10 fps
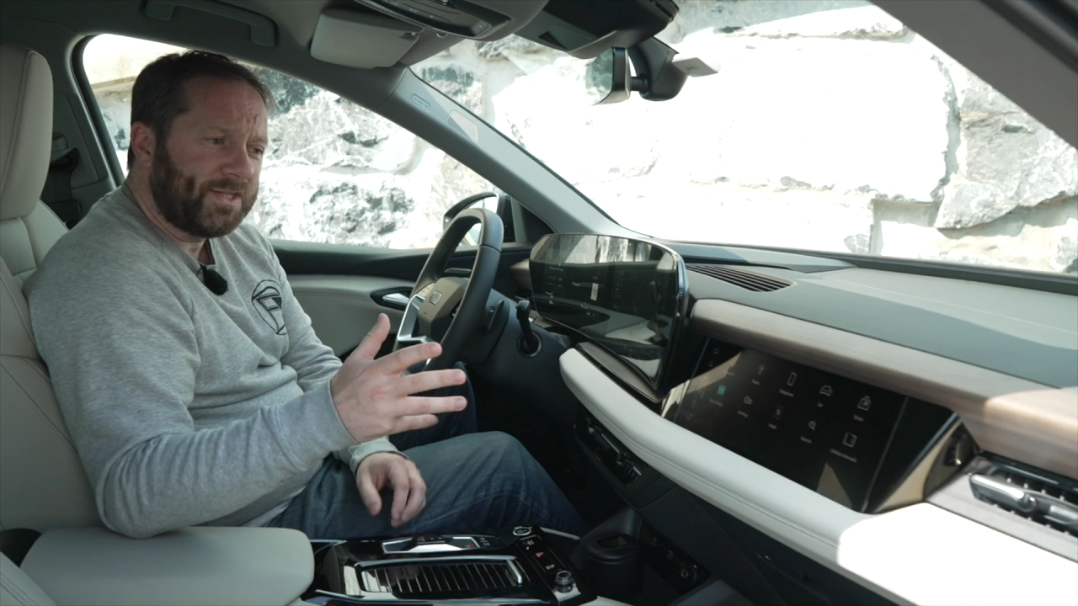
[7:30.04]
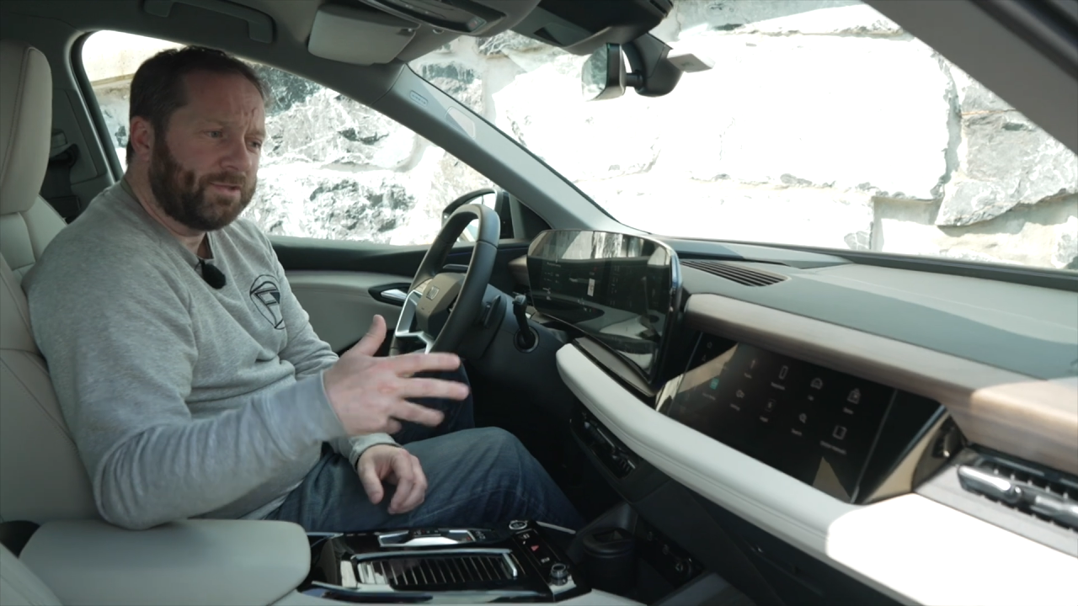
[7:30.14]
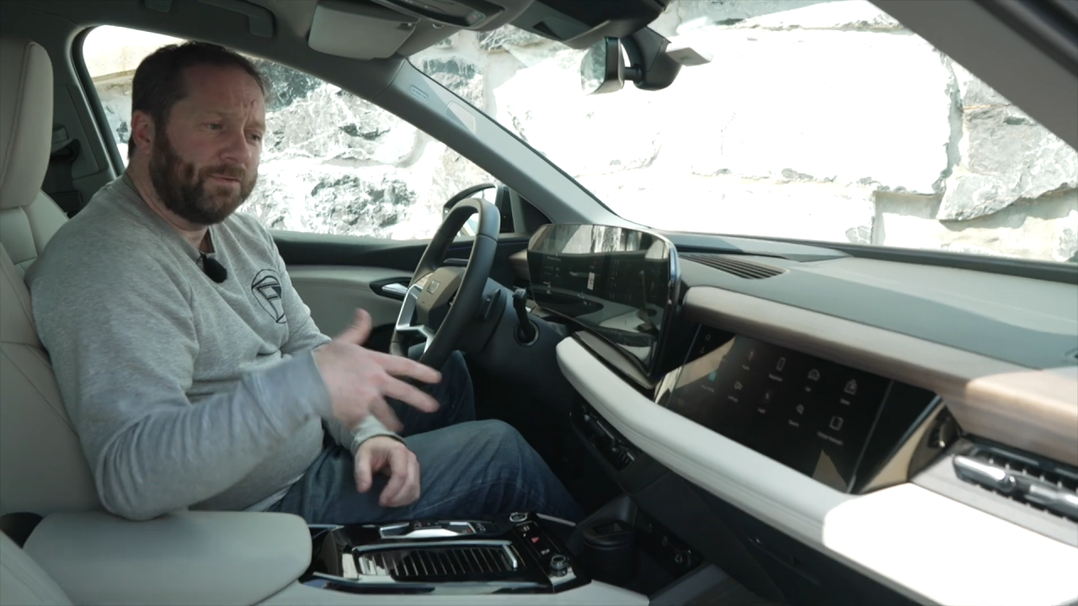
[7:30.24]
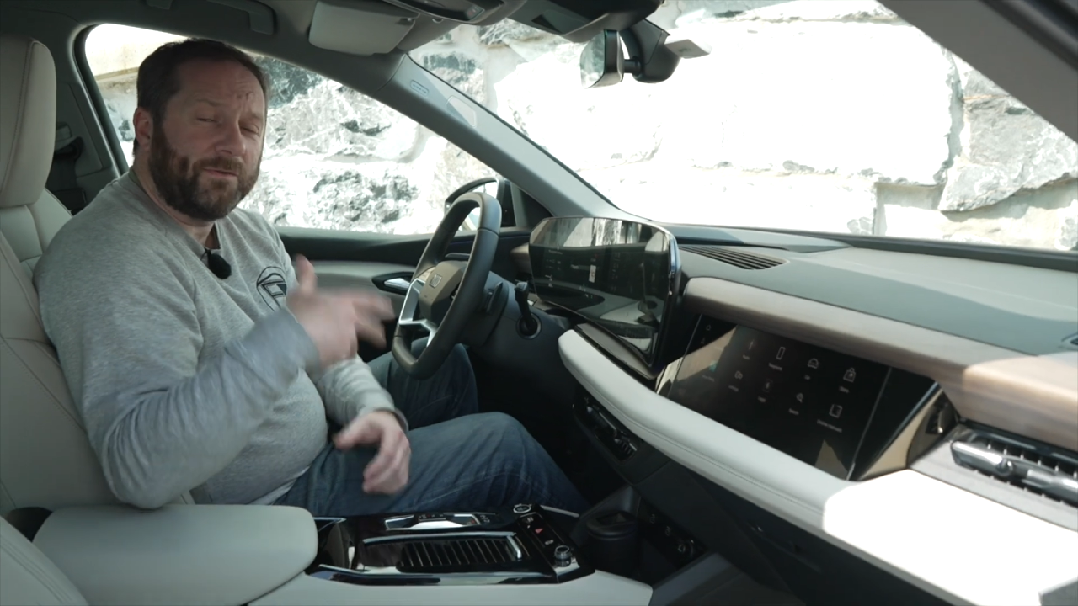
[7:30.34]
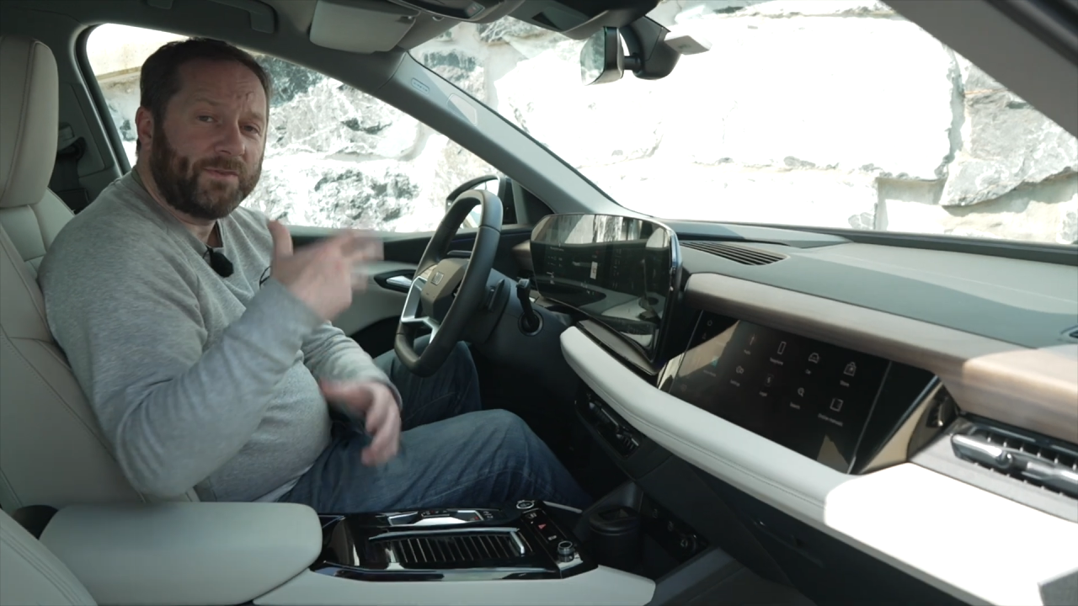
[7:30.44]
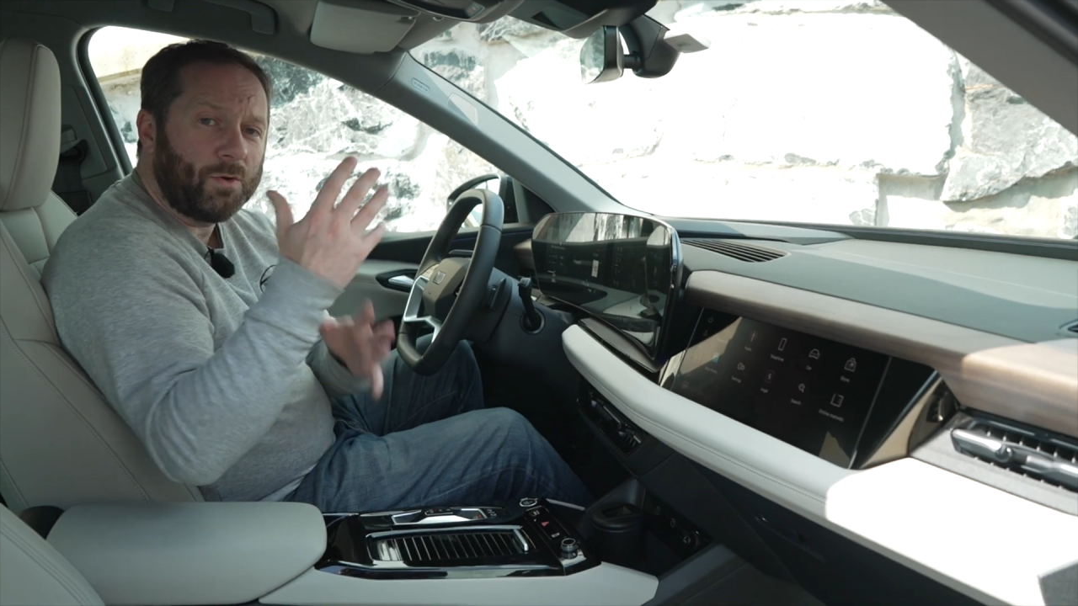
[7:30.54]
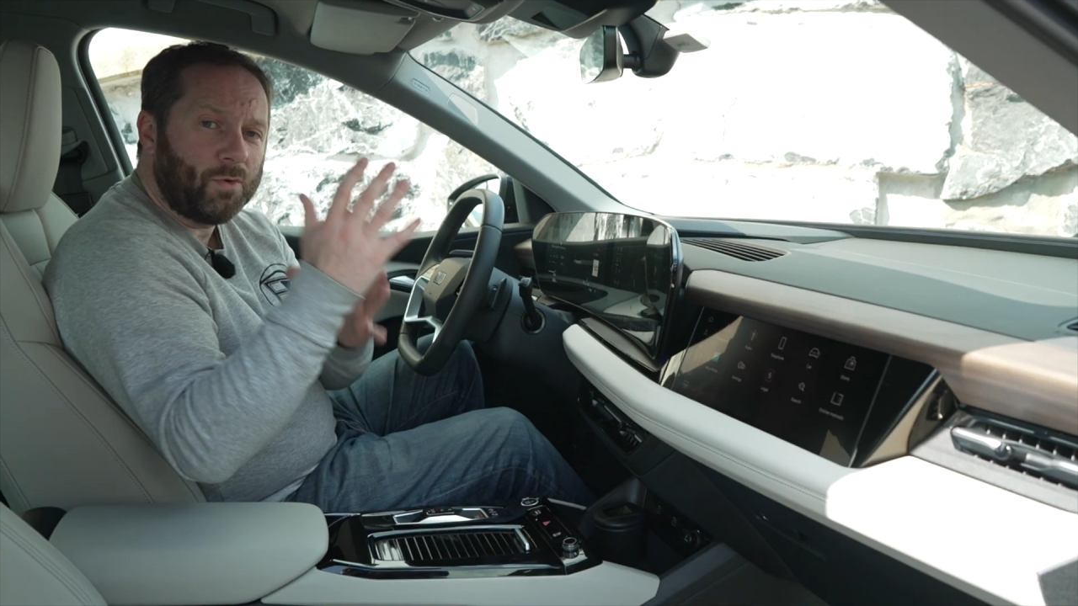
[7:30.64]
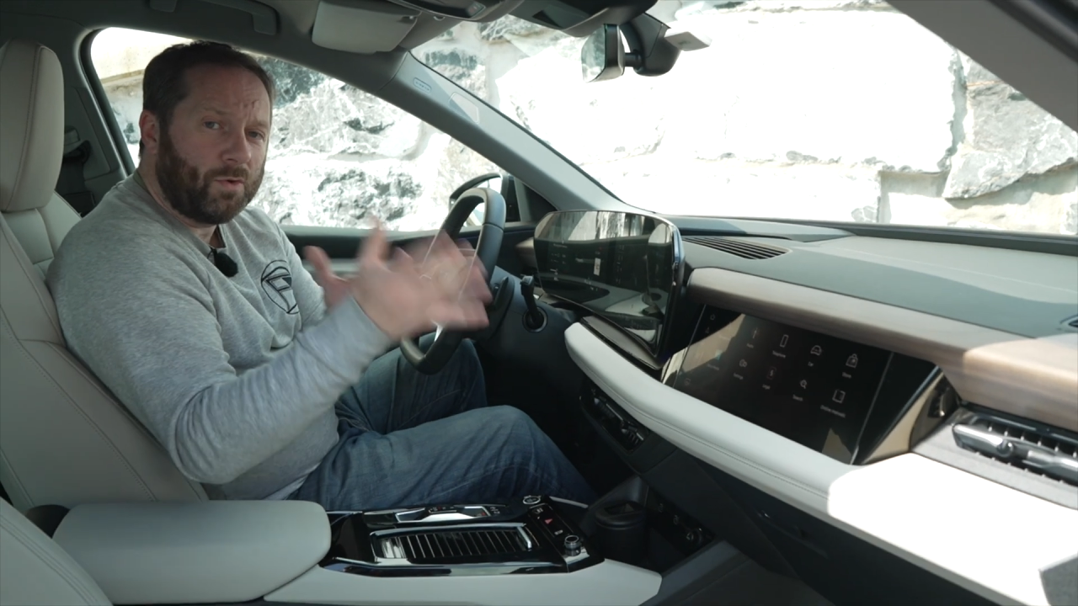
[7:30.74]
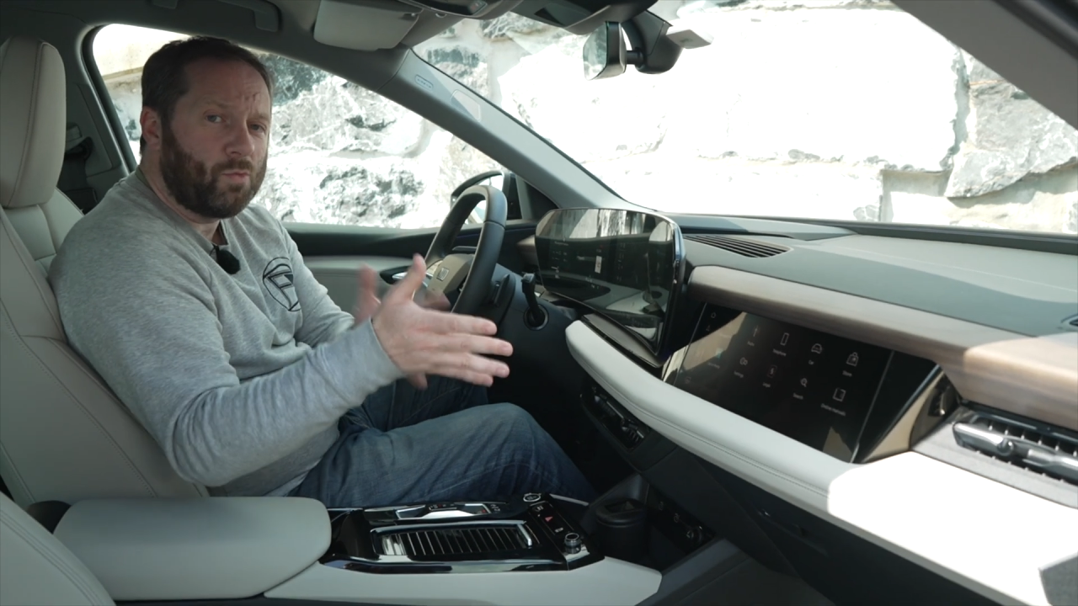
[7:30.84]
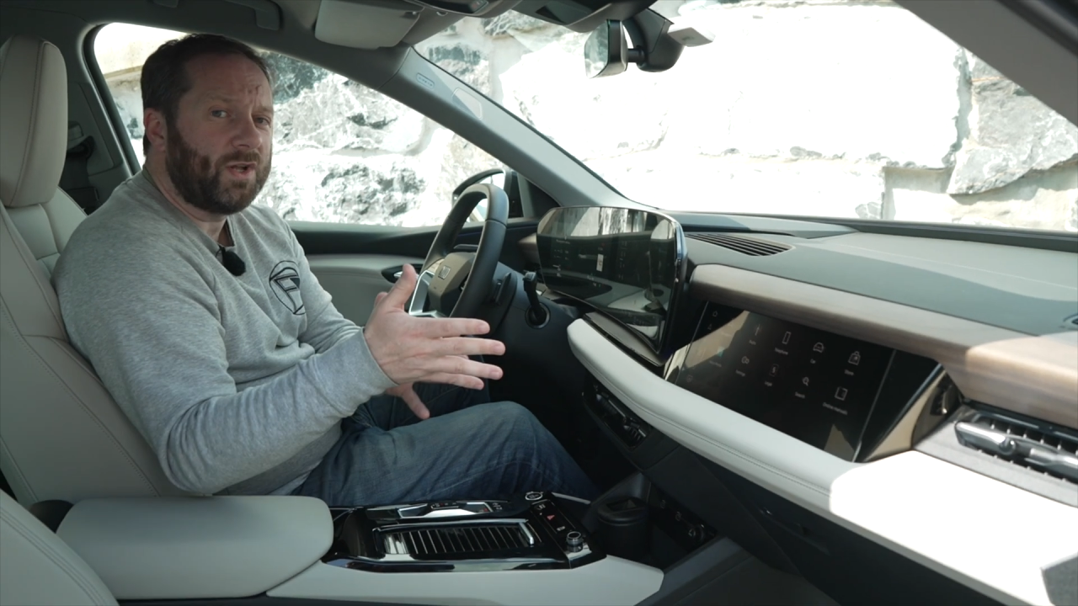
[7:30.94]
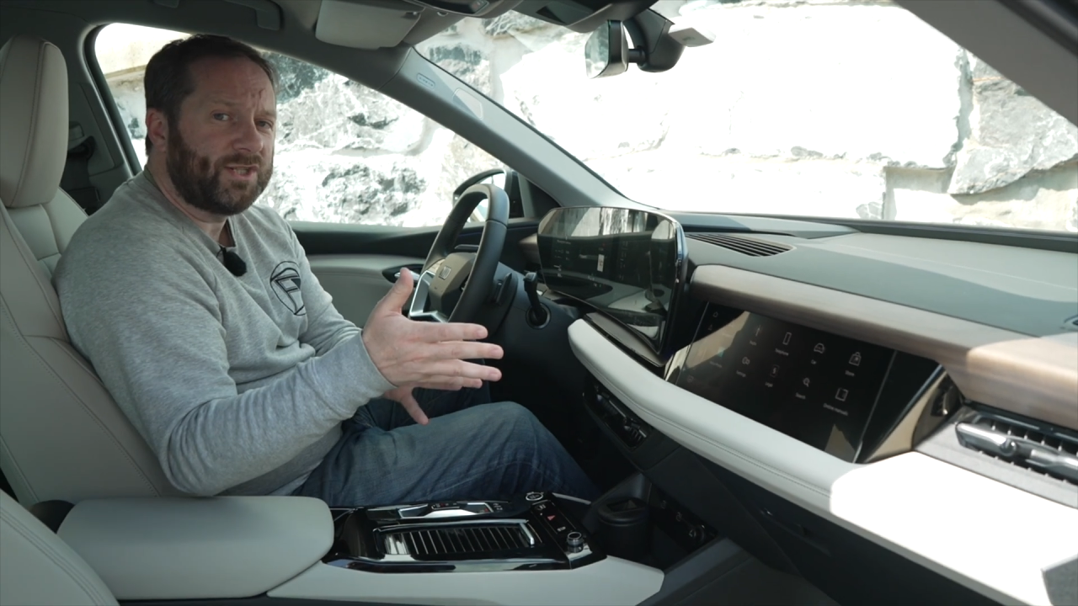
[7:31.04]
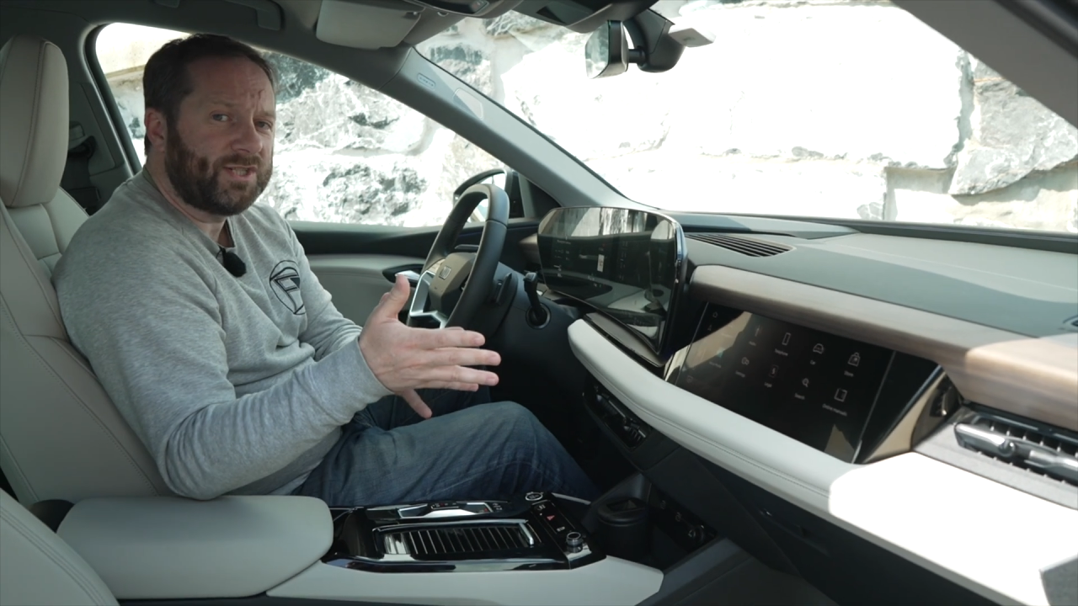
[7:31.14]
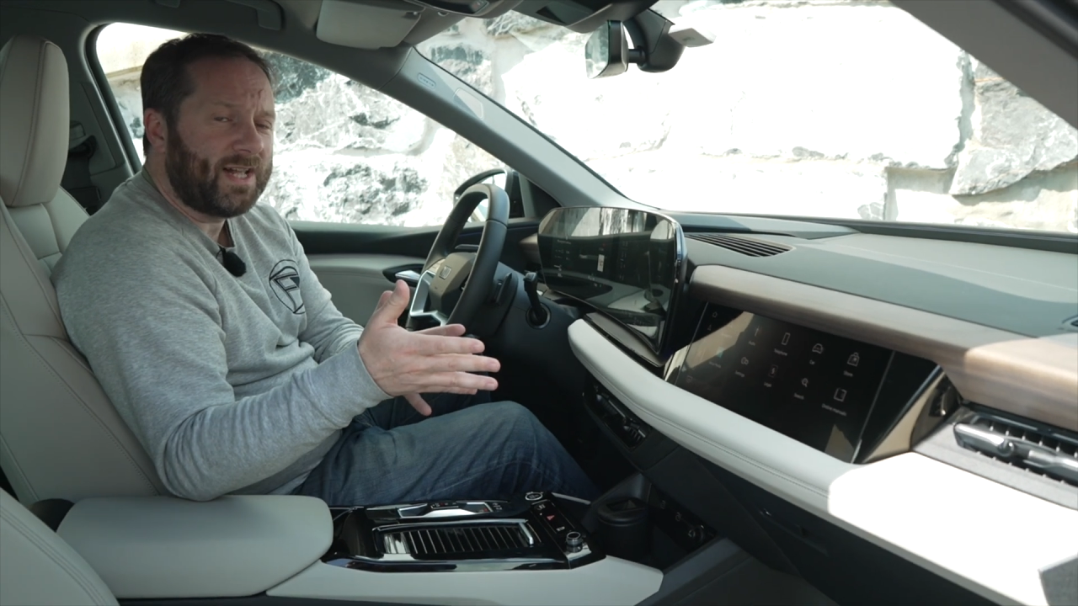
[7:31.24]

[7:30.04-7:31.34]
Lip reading: of stuff if they want to watch